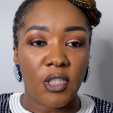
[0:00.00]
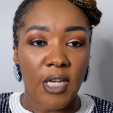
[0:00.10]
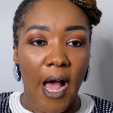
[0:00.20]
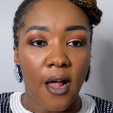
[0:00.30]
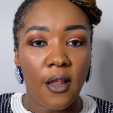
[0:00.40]

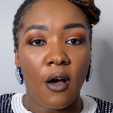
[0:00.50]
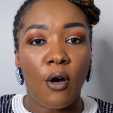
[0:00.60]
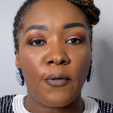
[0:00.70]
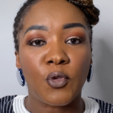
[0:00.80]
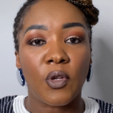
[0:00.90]
child
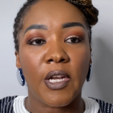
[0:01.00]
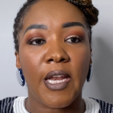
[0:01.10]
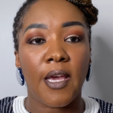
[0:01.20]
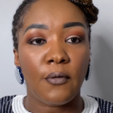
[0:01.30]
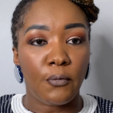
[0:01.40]
off to
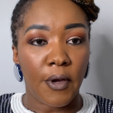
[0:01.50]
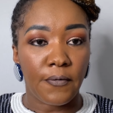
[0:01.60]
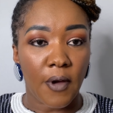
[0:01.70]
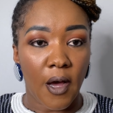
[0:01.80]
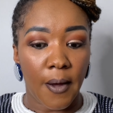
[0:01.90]
live with
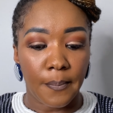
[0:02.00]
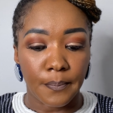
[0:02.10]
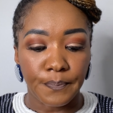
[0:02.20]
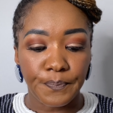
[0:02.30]
um,